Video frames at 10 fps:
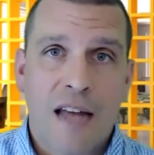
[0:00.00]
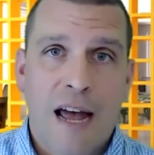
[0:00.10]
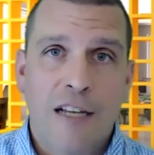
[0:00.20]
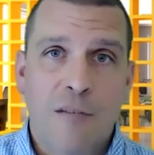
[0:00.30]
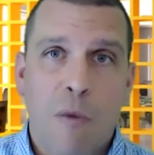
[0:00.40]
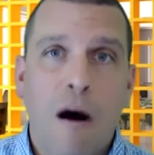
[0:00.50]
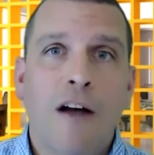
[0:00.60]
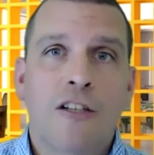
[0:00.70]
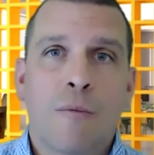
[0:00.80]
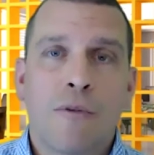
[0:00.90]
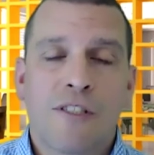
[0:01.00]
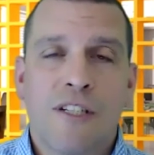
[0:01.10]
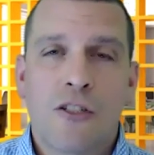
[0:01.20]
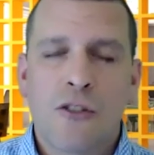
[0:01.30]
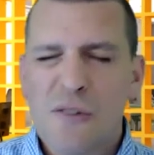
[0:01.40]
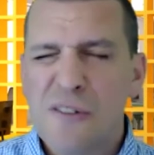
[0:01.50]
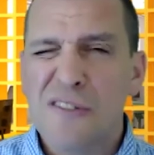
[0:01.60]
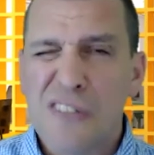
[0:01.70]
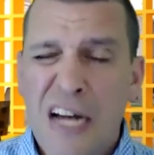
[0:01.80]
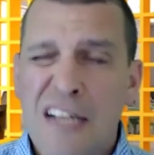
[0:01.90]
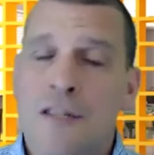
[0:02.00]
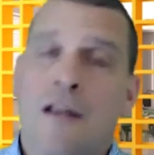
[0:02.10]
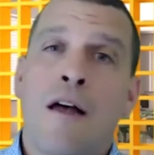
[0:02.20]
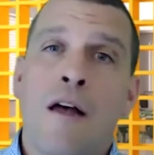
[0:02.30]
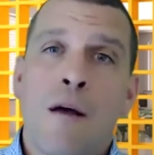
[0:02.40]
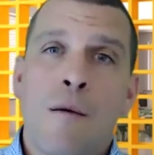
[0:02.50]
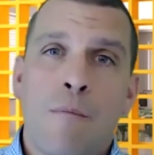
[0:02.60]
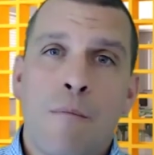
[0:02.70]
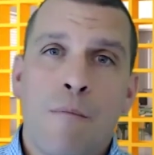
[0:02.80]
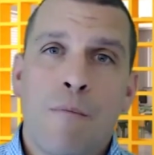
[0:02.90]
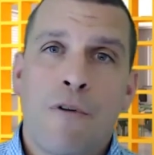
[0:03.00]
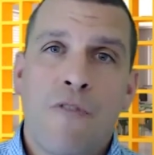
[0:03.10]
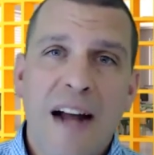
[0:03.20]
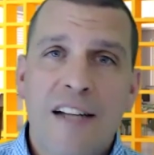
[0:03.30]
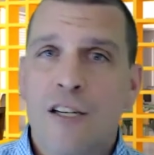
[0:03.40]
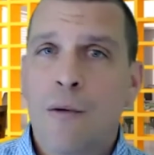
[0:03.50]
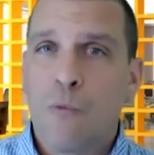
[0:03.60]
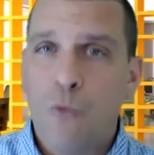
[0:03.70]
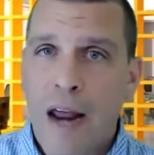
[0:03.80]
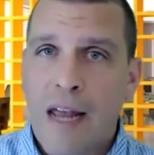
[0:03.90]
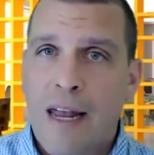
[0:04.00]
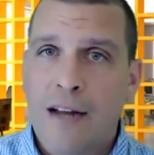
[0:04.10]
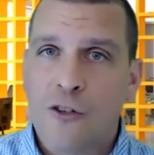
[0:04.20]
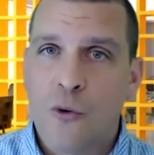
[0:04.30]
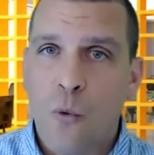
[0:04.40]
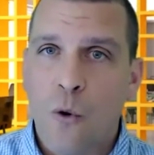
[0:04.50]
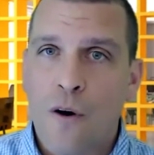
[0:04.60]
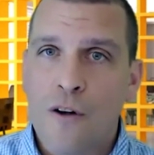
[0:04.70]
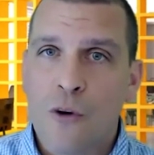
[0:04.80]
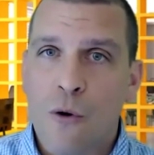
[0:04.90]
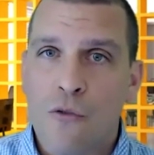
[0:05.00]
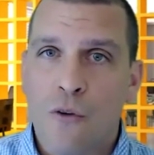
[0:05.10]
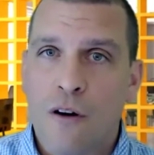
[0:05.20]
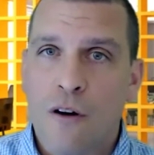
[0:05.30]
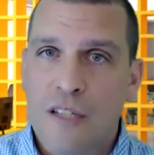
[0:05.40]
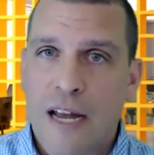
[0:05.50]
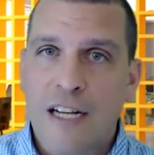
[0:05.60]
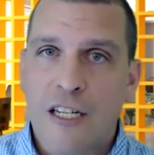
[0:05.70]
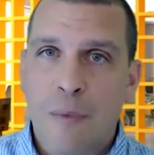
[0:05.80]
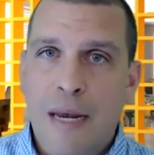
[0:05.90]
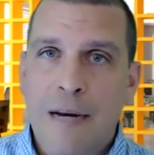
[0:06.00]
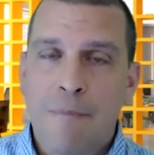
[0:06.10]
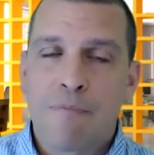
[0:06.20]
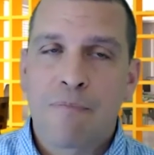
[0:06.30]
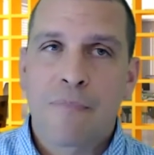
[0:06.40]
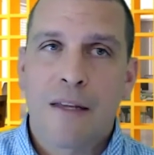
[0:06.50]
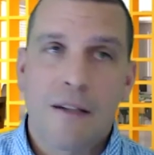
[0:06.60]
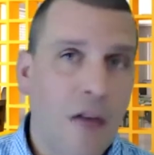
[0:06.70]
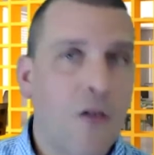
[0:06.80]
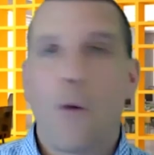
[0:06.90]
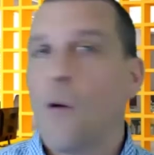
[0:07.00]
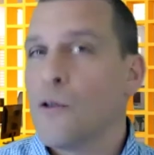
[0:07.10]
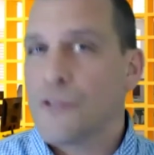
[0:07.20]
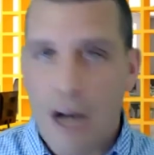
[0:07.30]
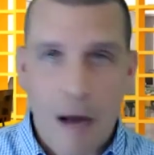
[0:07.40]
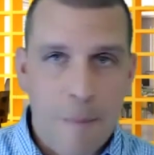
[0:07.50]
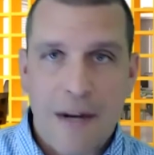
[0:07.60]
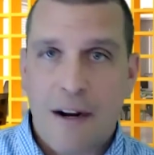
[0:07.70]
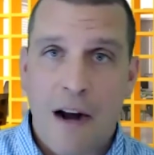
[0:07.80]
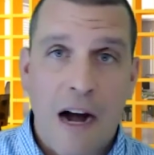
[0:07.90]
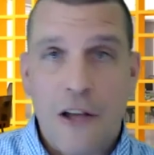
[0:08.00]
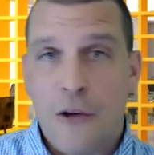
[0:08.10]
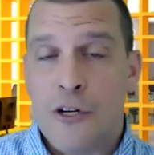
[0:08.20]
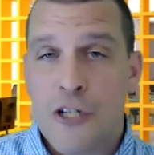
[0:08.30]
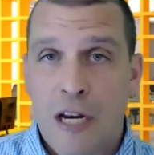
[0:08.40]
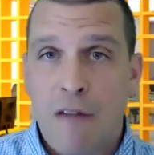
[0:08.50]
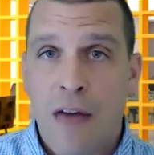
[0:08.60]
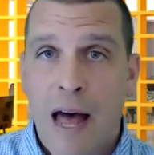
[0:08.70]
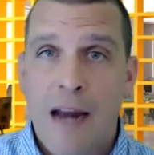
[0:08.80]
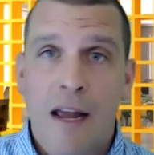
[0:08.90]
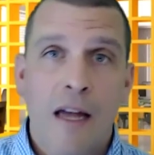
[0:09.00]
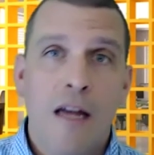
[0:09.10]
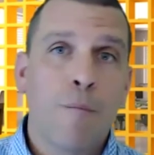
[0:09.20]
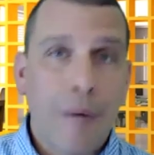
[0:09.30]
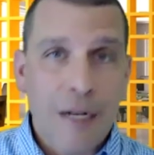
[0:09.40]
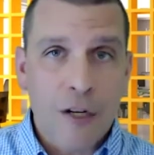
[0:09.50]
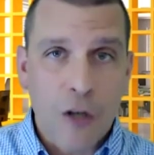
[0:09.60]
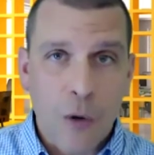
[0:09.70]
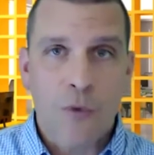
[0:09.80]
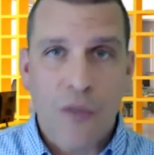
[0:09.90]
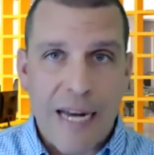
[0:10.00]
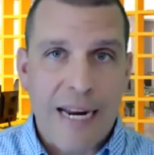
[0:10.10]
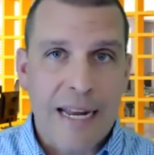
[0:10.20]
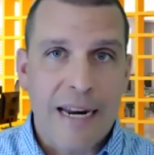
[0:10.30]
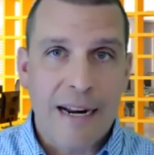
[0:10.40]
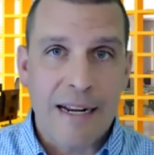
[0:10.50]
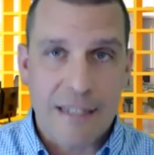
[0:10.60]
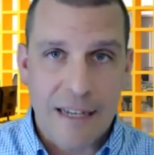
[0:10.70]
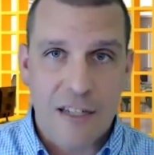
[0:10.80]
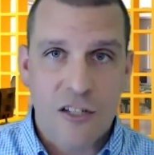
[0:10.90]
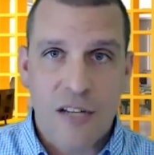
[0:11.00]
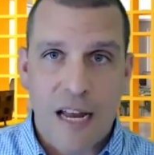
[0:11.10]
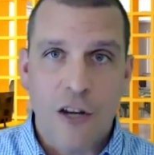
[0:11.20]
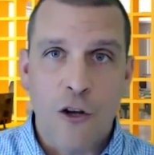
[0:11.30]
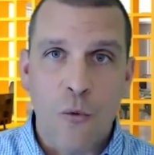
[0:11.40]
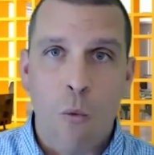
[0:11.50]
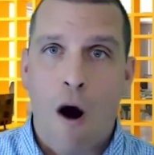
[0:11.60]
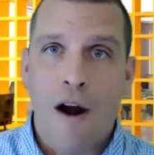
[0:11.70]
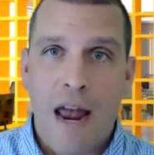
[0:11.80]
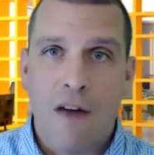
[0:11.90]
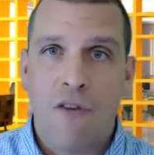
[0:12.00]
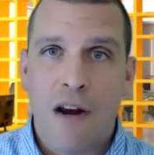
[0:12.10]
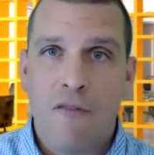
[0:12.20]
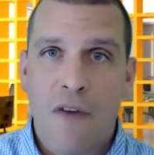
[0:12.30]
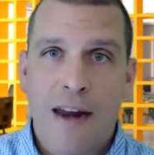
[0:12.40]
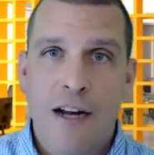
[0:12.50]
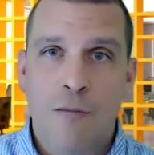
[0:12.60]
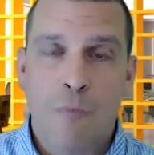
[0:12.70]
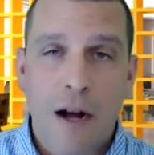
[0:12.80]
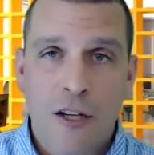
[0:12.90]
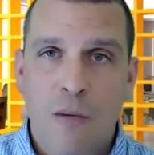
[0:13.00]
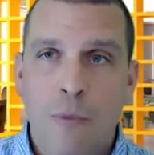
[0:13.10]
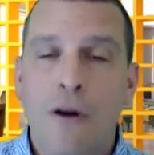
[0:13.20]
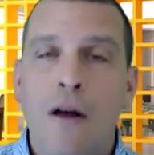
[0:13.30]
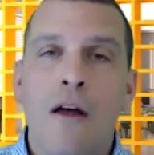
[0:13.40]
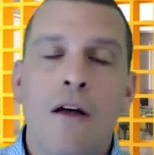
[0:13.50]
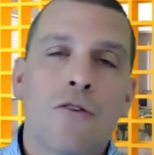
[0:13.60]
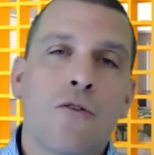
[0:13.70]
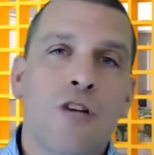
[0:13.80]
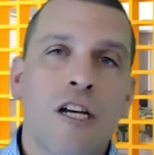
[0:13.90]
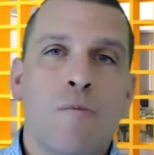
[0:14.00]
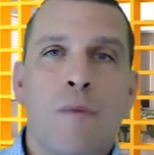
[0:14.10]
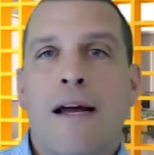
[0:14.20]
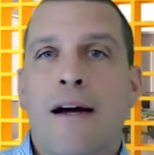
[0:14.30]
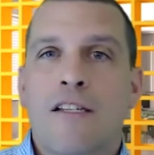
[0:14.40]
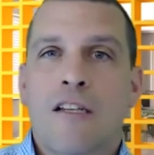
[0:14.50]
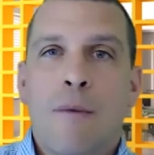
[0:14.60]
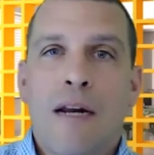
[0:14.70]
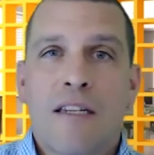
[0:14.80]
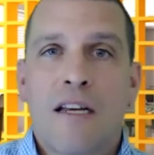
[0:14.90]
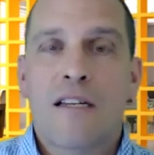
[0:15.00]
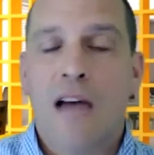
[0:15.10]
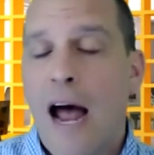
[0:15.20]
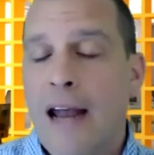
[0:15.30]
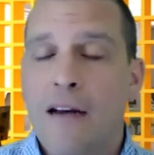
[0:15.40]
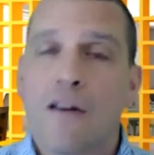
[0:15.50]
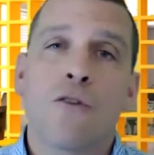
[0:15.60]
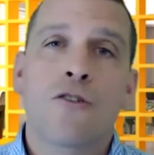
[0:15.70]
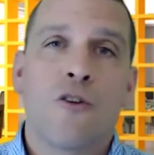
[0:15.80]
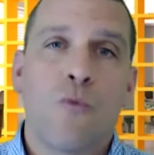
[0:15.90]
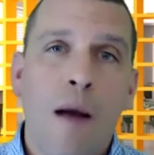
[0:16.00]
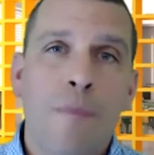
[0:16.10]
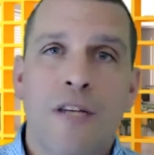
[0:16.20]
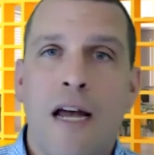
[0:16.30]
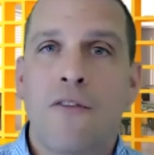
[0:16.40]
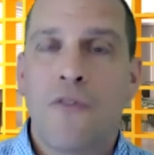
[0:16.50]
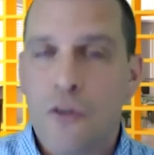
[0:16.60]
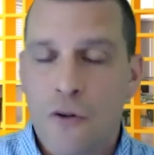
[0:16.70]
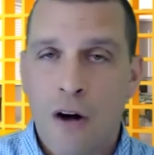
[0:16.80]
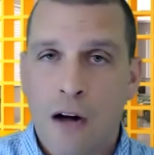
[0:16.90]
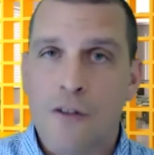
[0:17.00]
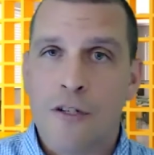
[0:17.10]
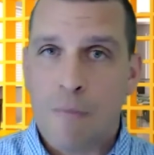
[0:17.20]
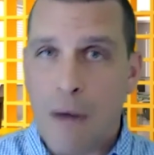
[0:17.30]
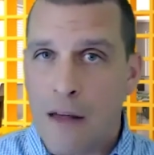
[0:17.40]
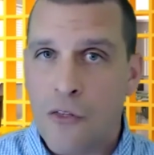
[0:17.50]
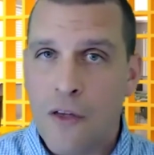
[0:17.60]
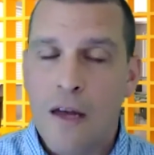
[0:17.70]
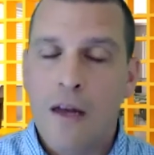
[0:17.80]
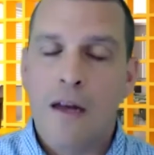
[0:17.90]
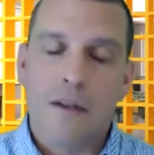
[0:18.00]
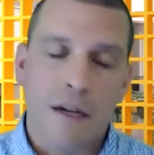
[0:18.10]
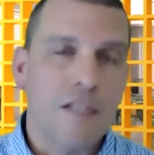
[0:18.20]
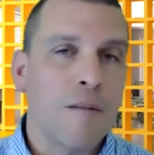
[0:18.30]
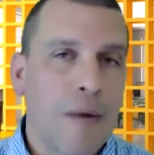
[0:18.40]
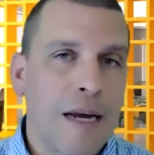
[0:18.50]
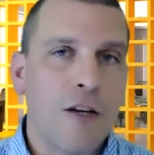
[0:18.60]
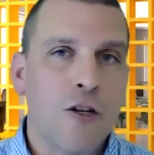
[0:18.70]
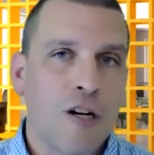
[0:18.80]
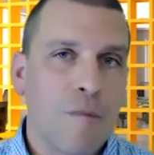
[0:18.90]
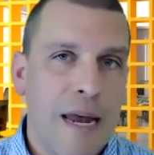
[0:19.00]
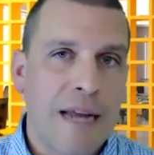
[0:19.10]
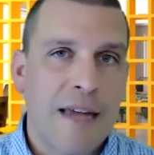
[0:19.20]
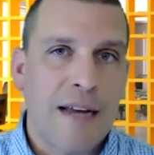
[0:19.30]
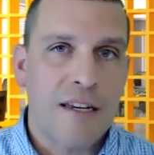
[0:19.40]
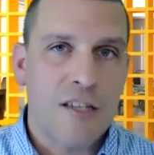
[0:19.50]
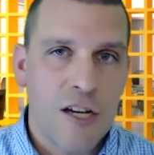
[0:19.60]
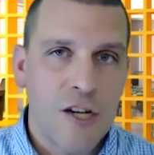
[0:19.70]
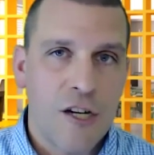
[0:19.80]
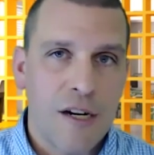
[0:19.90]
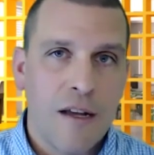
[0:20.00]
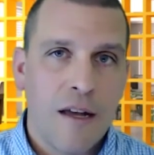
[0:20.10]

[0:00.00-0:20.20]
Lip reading: as possible, since Google does provide some ranking towards overall site speed. Another whole topic on how you achieve that, but know that it exists and you want every advantage possible. So just because somebody says, I can host your website for $2 a month, doesn't mean you should make that decision